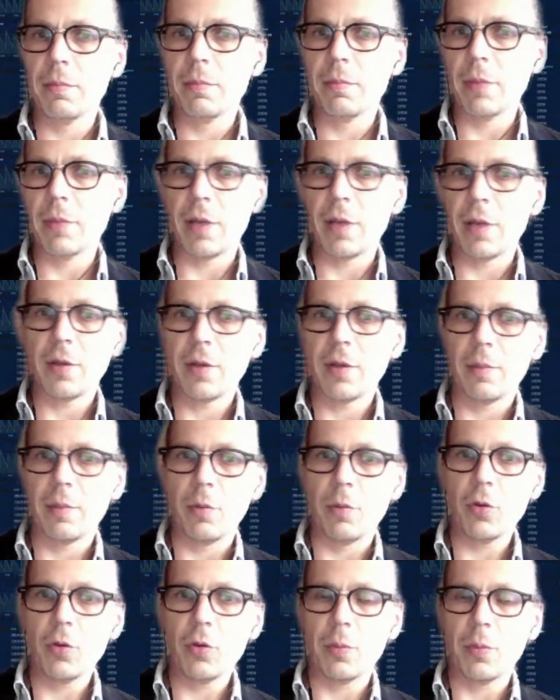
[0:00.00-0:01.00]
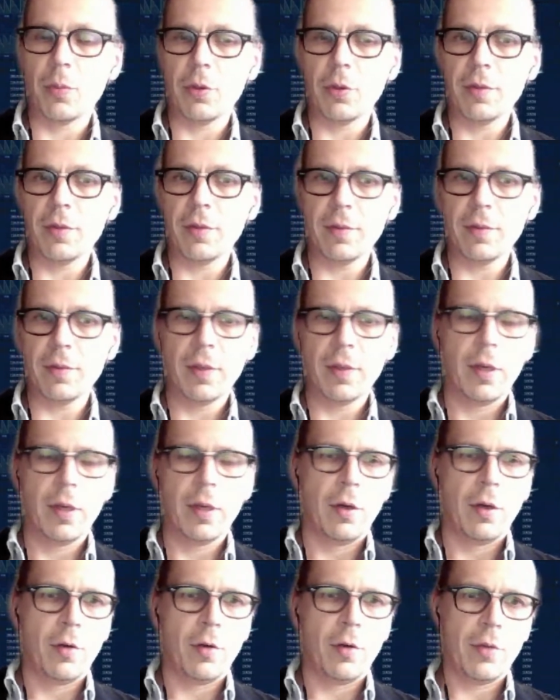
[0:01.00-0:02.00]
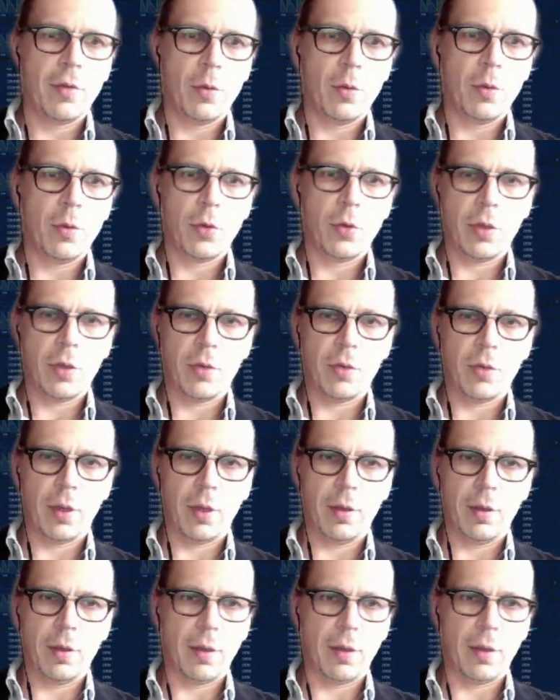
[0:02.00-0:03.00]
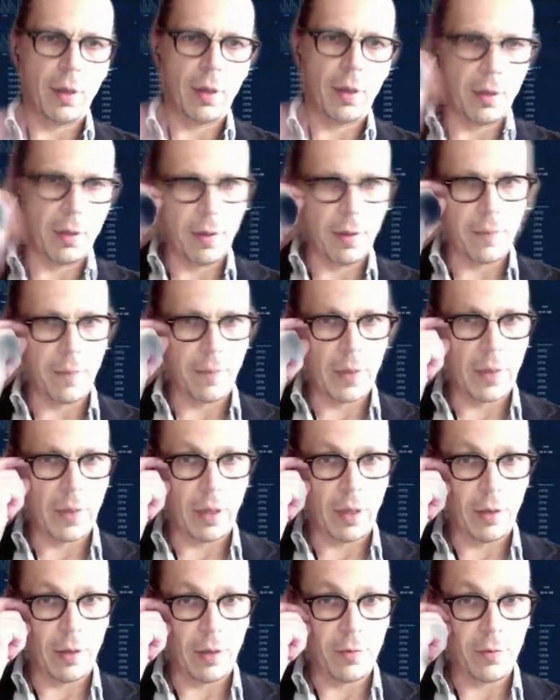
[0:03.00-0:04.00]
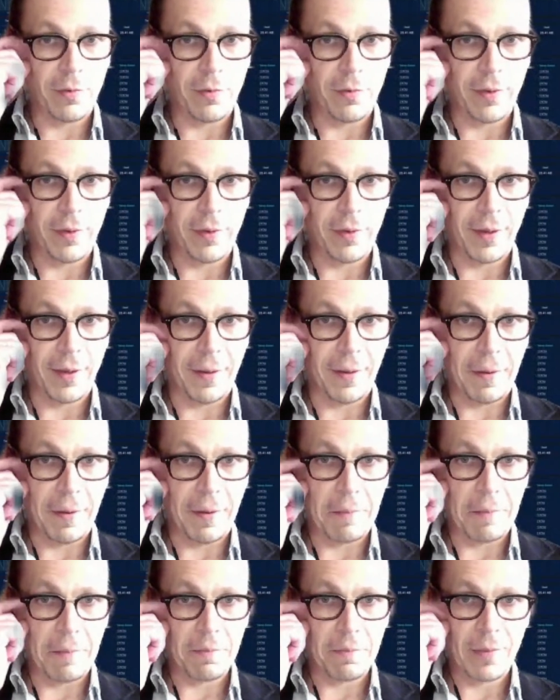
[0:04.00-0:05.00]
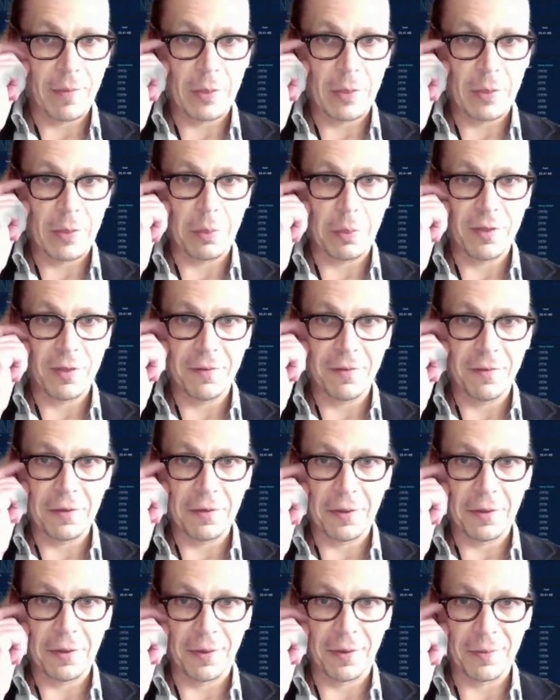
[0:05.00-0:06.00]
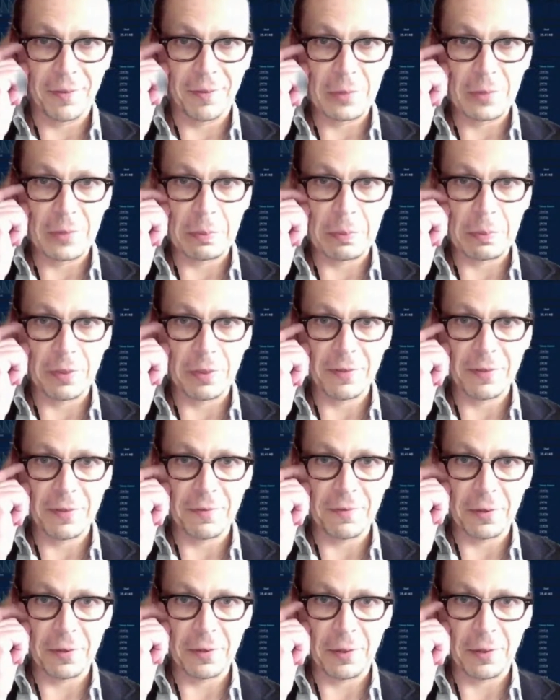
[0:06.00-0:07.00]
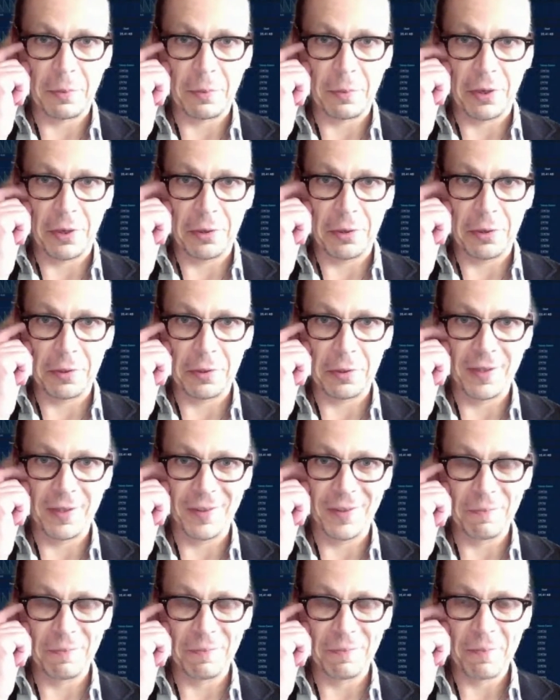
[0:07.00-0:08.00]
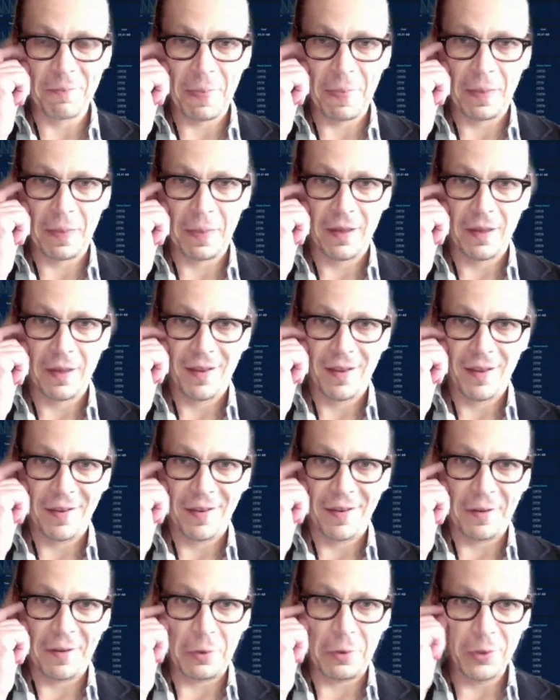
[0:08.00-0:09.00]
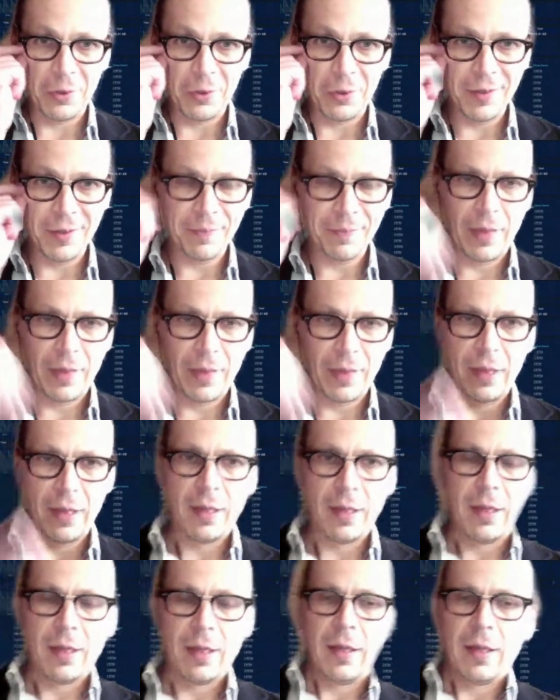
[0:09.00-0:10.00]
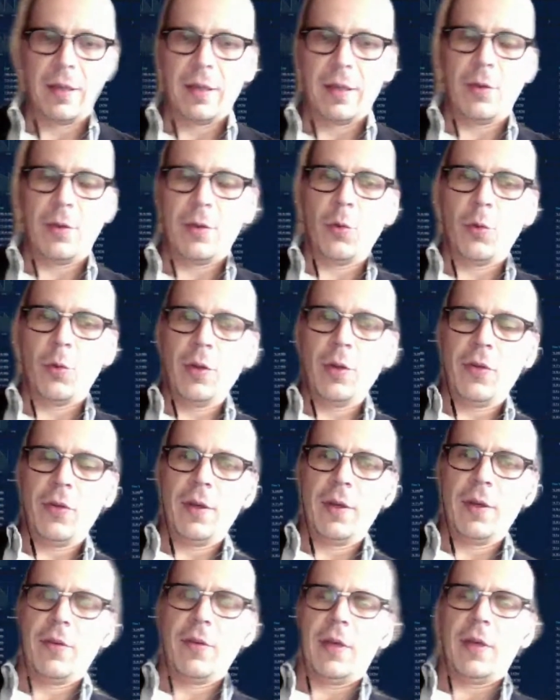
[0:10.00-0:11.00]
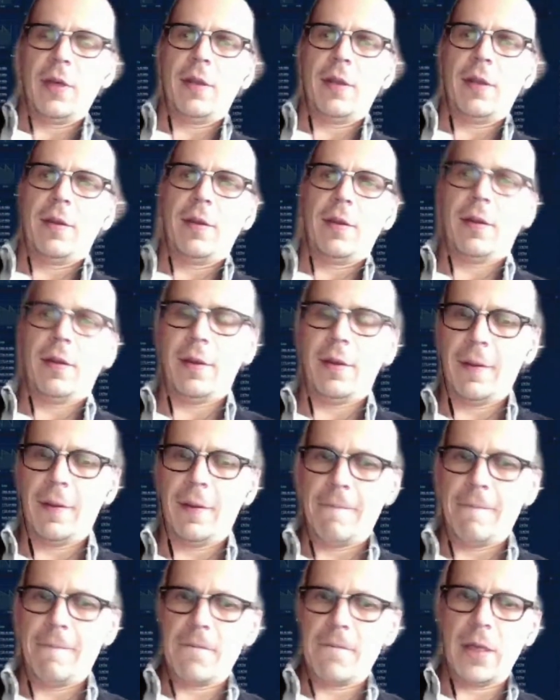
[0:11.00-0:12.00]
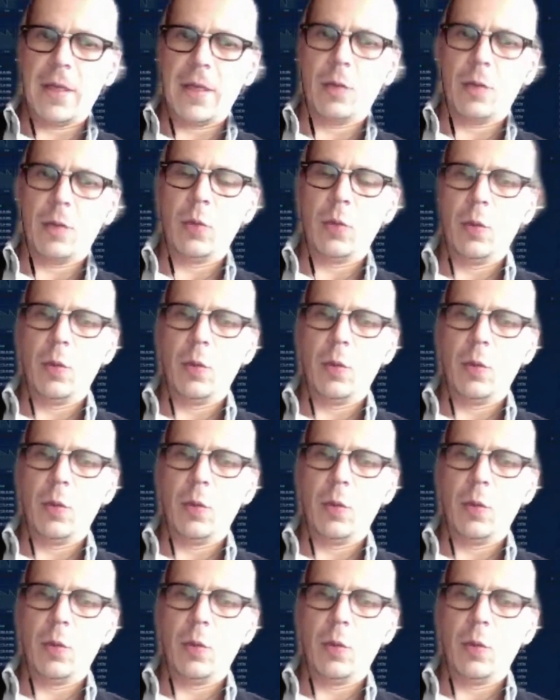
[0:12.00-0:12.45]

let's say most important of them, without any kind of specific priority order. So one thing that we